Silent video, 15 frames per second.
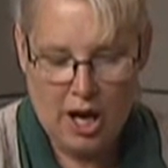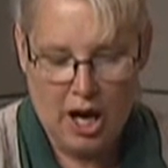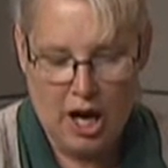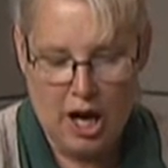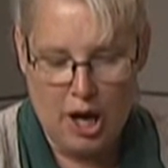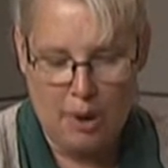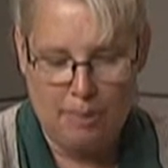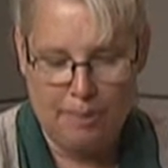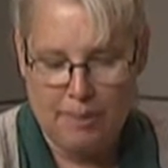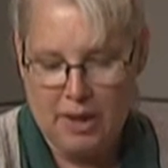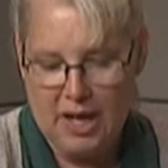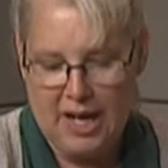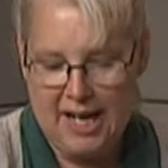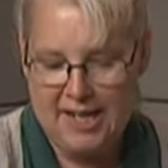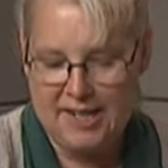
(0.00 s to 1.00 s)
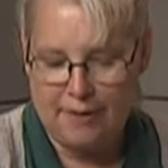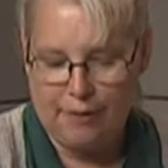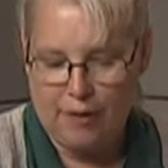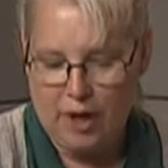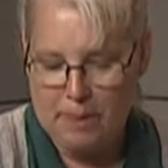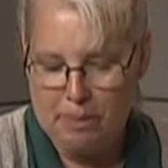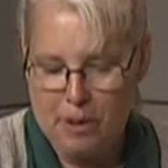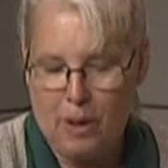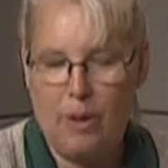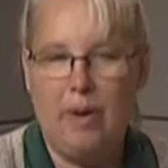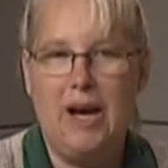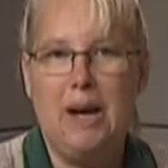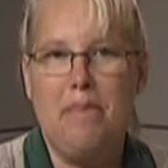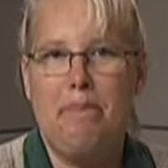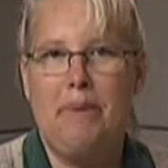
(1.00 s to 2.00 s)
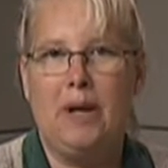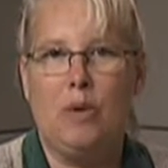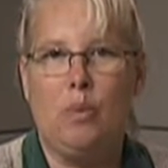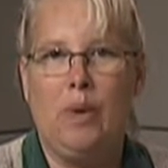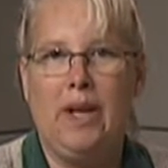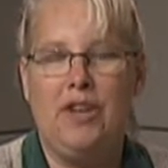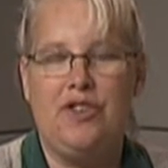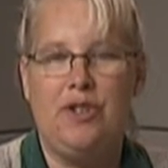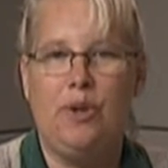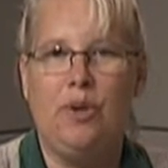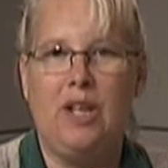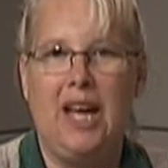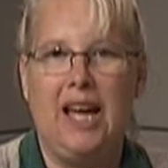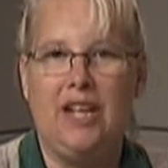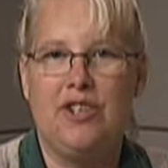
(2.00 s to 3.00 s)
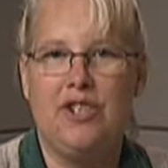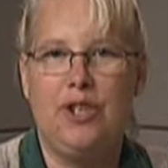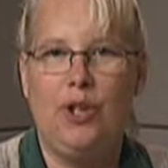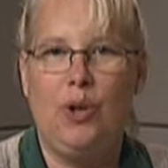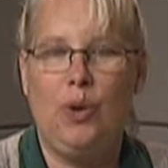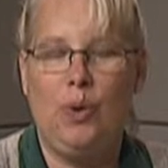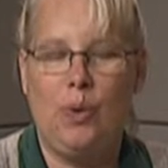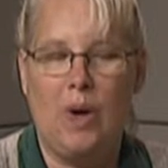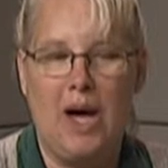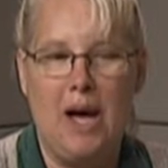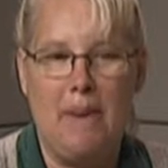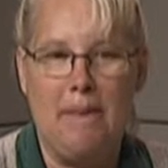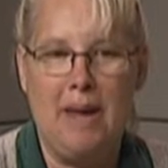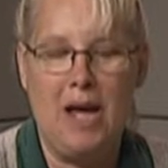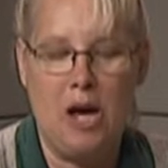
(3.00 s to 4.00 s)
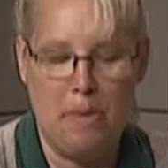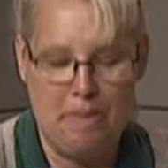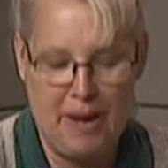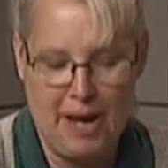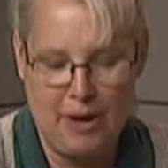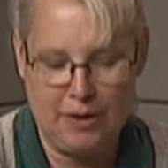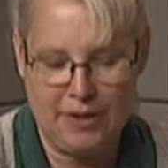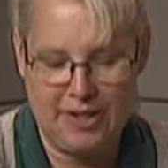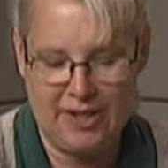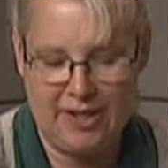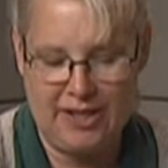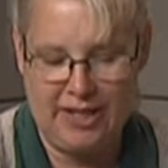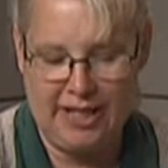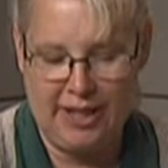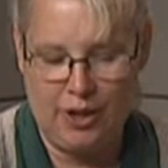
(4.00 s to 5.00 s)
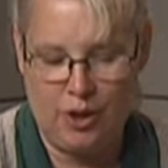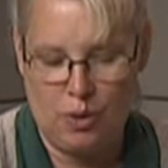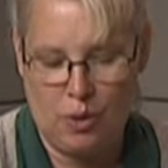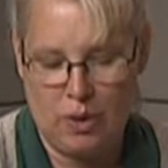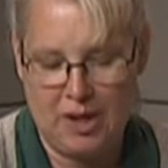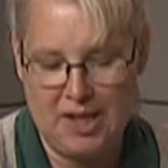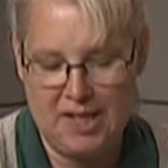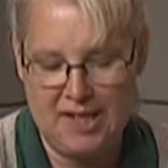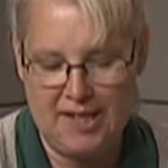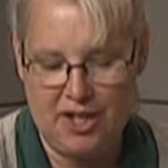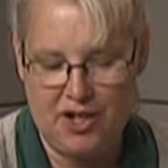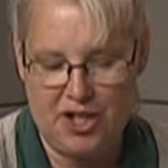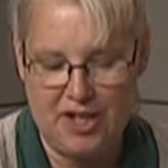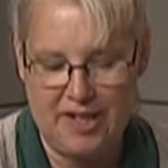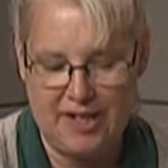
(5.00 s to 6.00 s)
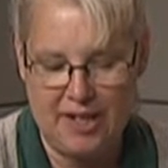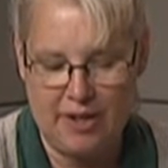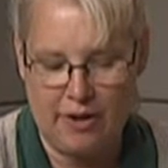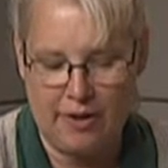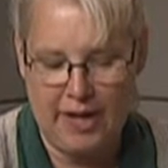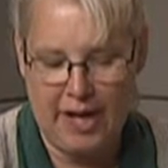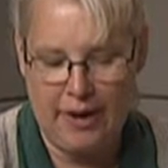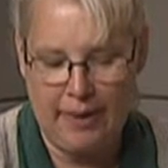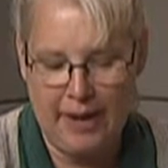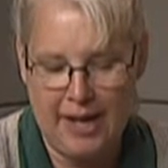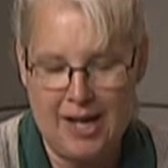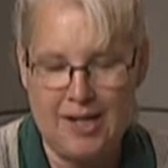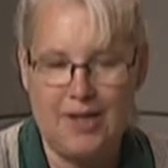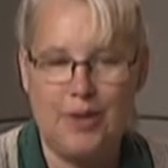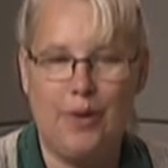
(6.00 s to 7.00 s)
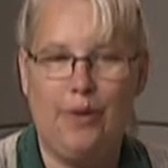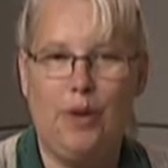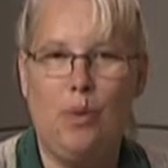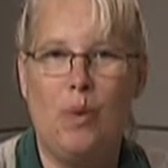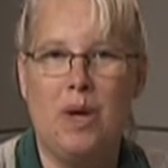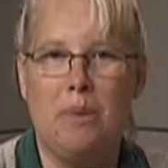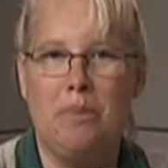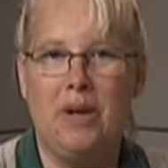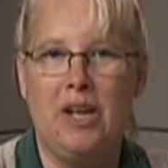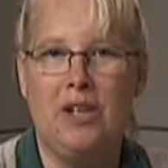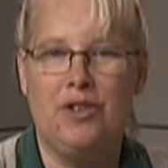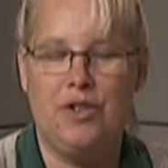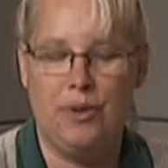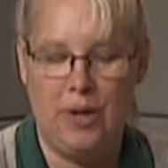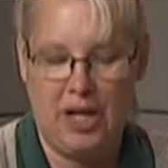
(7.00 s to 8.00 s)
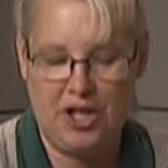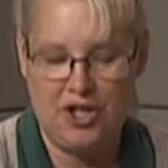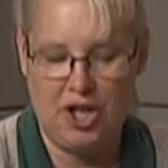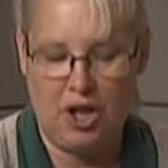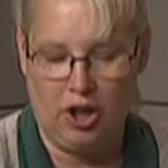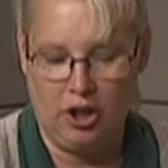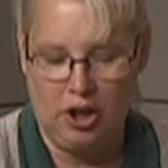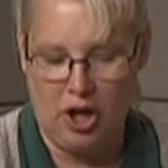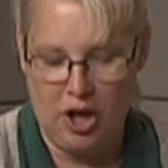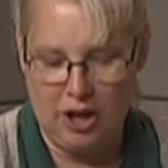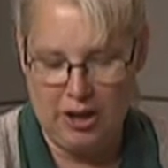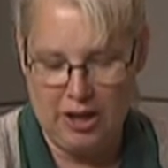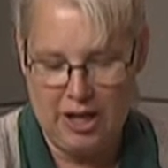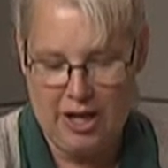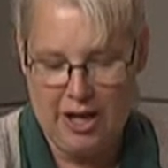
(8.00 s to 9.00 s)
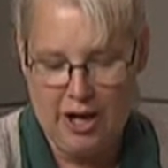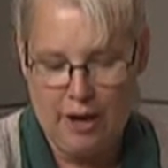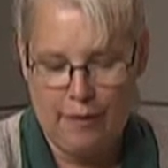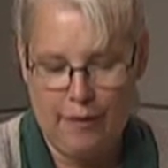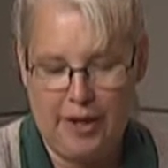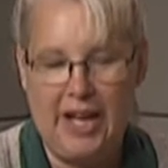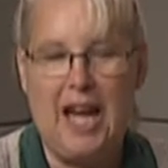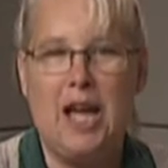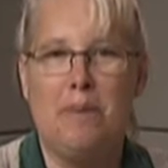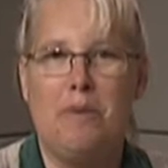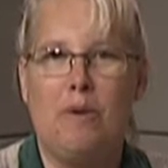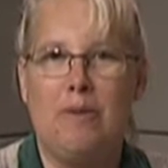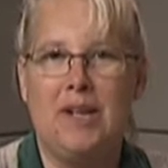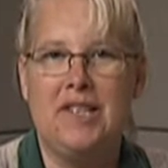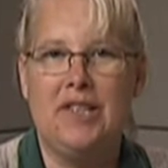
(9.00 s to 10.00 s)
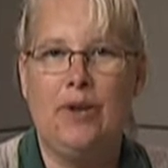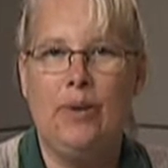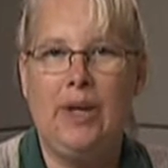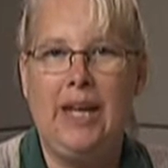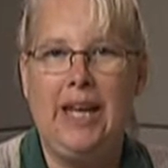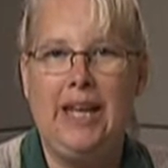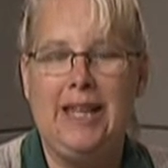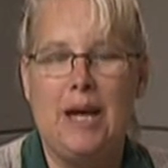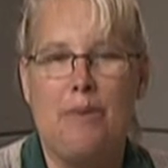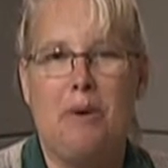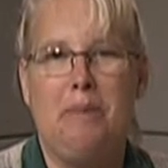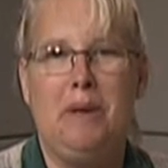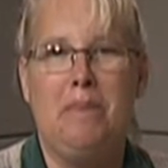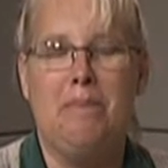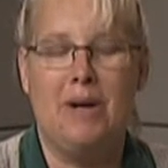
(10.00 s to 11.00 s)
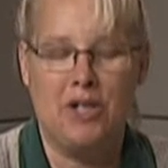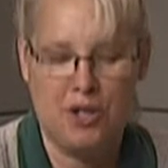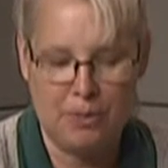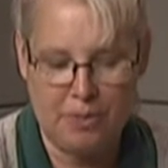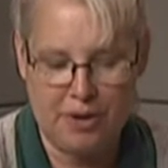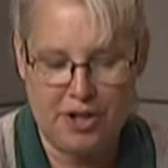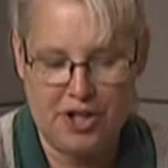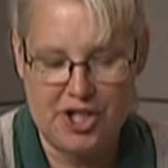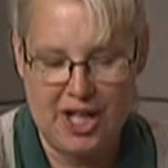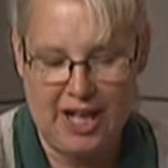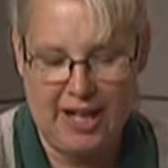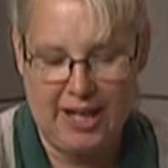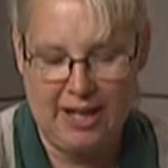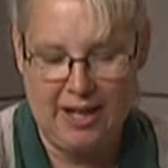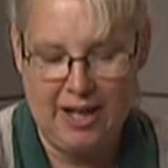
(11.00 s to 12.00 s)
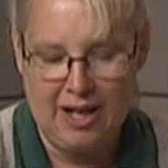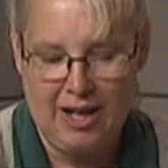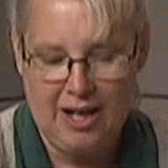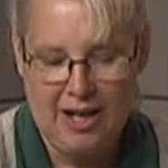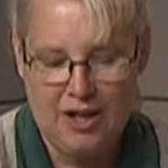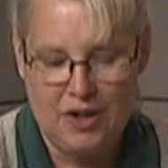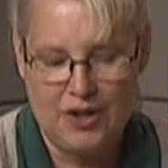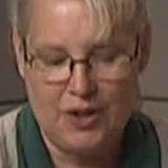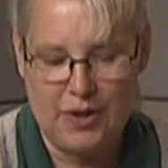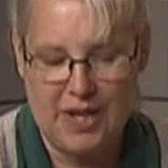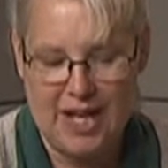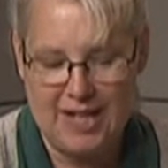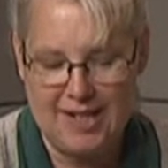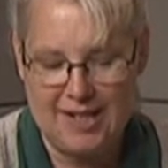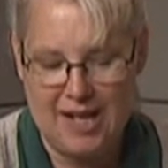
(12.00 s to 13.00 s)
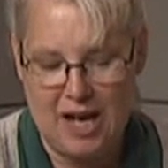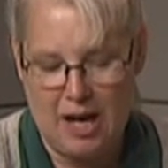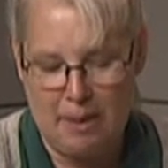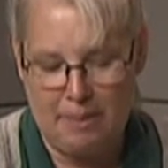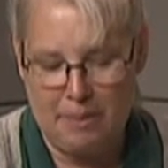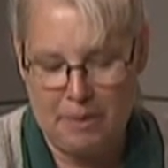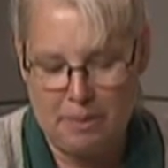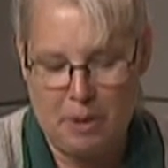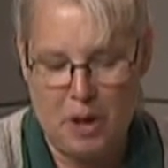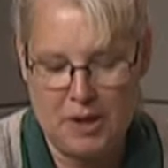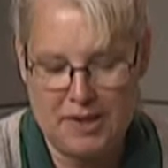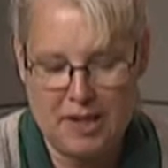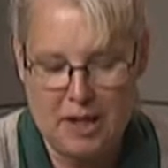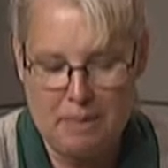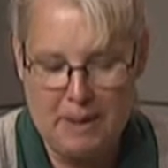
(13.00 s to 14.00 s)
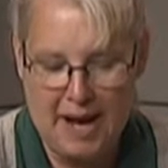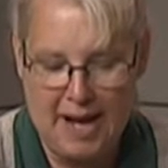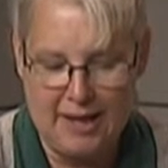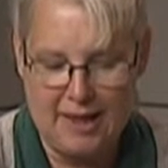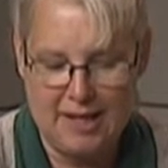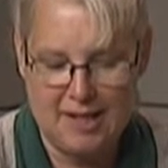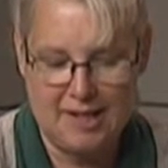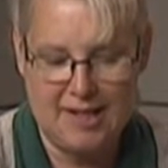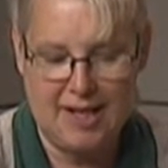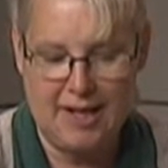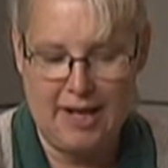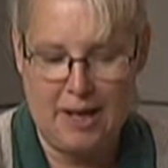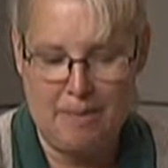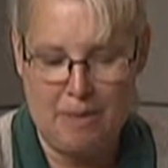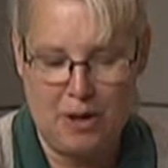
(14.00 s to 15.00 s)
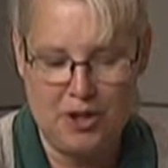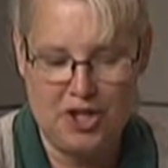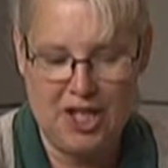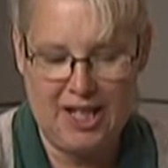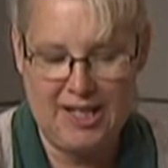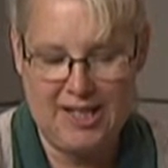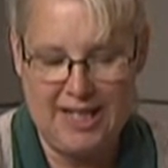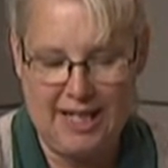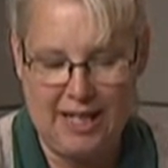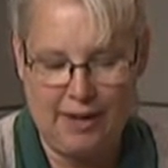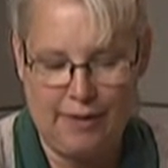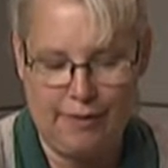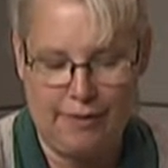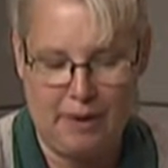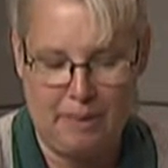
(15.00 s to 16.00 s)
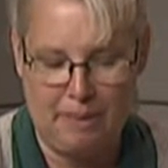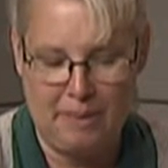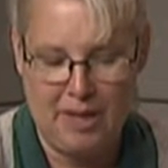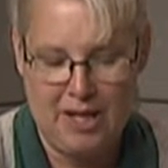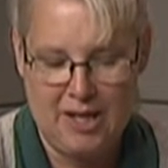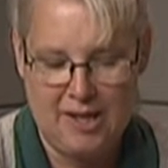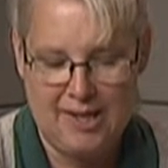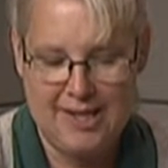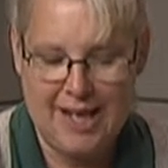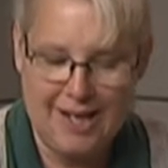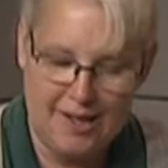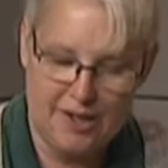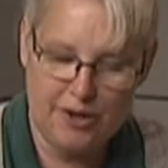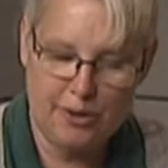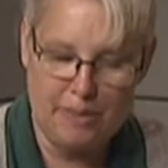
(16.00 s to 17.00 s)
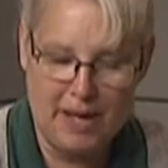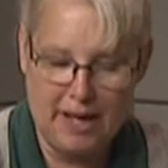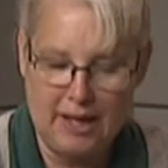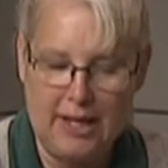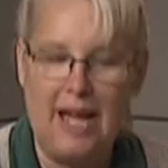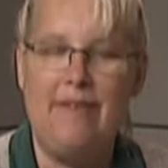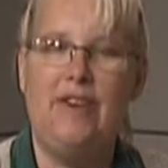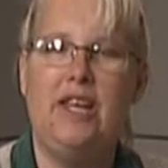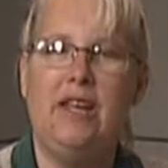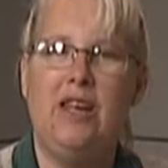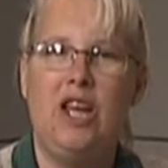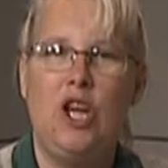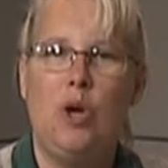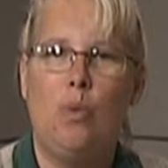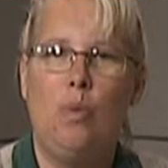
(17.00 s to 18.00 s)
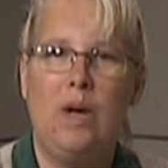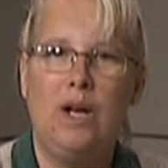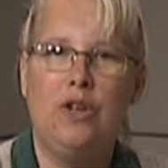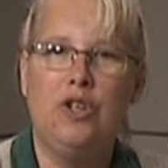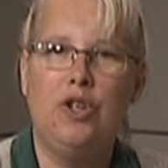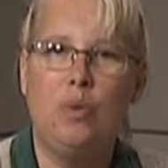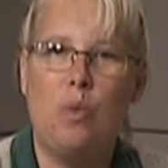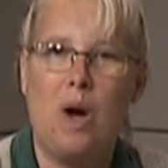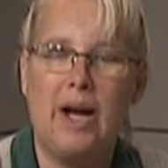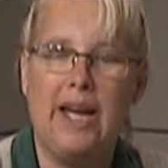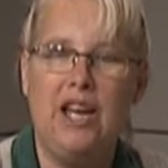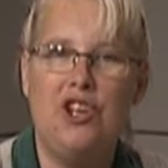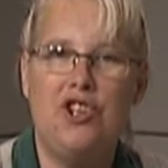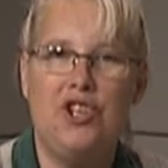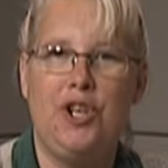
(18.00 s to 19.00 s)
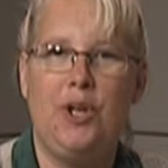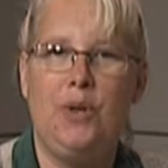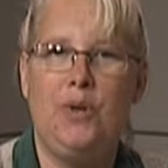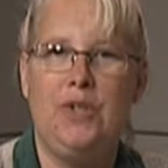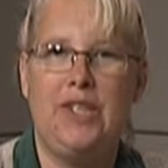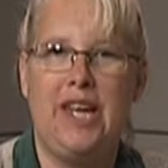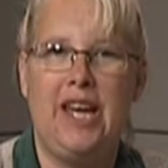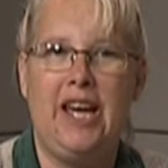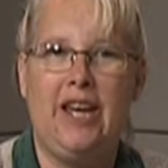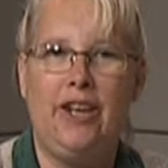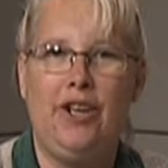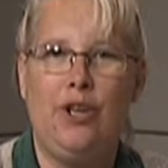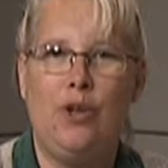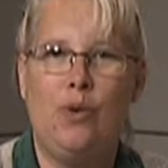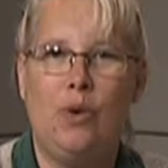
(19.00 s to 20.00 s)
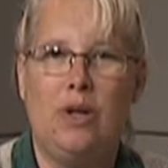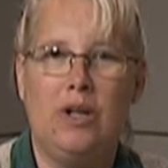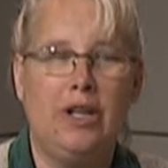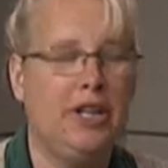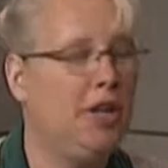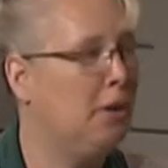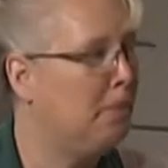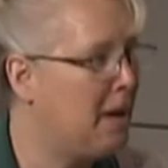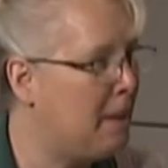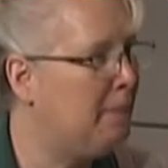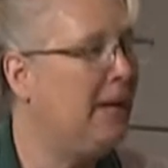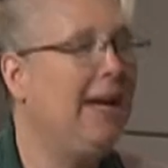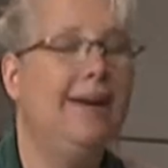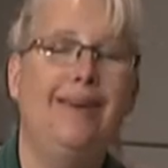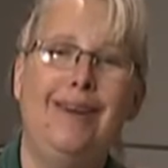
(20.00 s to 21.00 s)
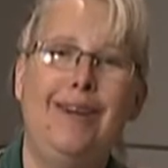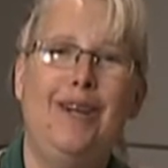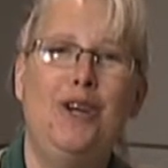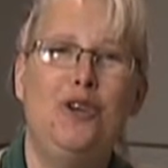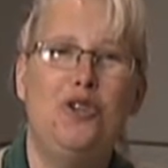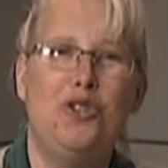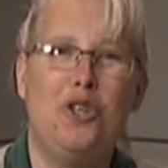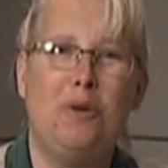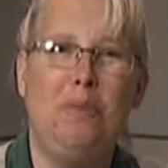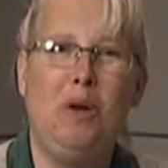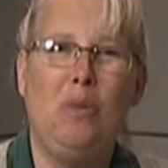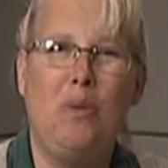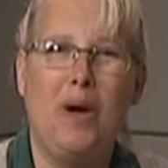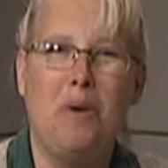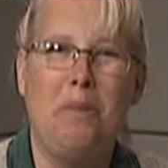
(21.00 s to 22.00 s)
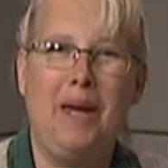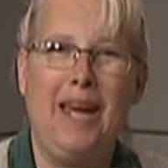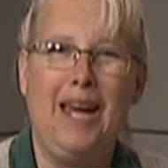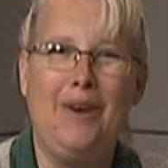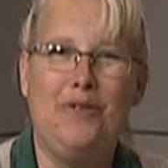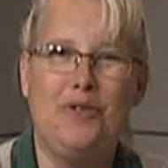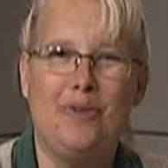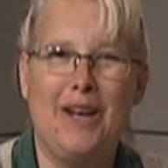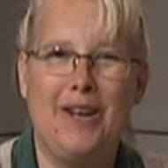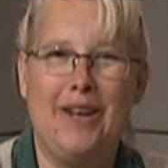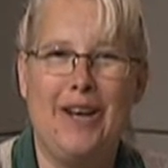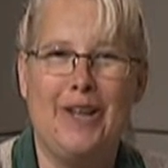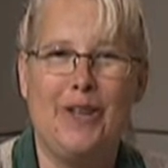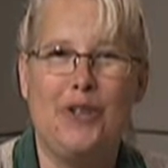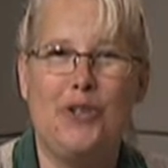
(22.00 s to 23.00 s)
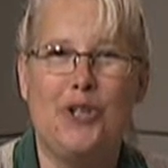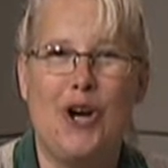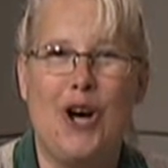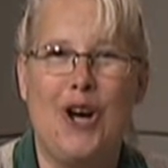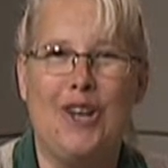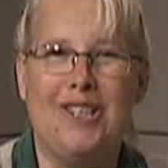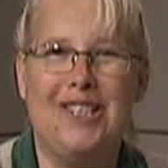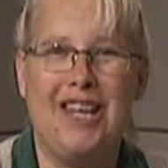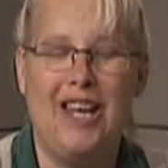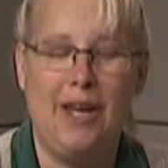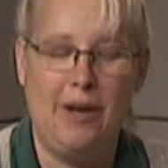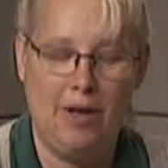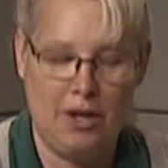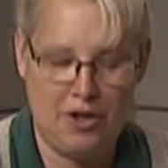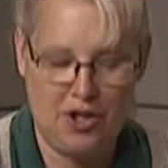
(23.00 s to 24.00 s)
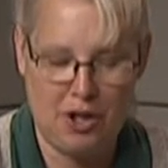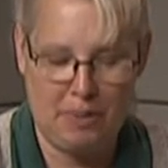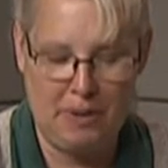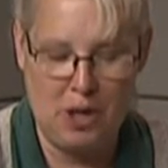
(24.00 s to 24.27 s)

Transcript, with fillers: Um, it's a free program, but we do like to um, help out the organizations in our area. So if you want to bring a donation along for the Animal Rescue League, that would be much appreciated. So that's um, Paws on the Path, Sunday, March 18th from 10 till about 11. Wear good walking shoes, and your, your puppy should be well behaved around other dogs and should